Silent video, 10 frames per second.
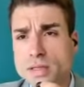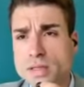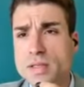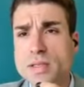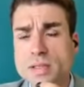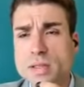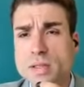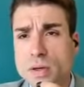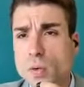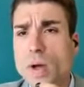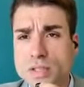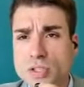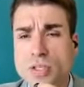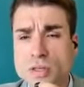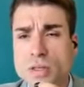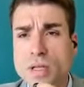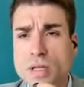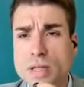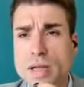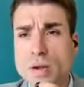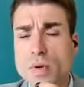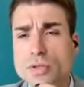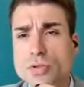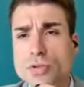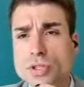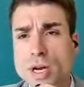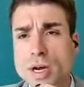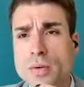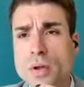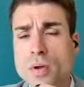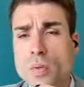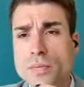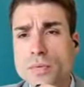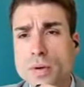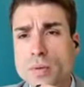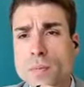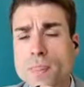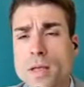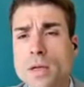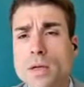This is the question that I want to share with you.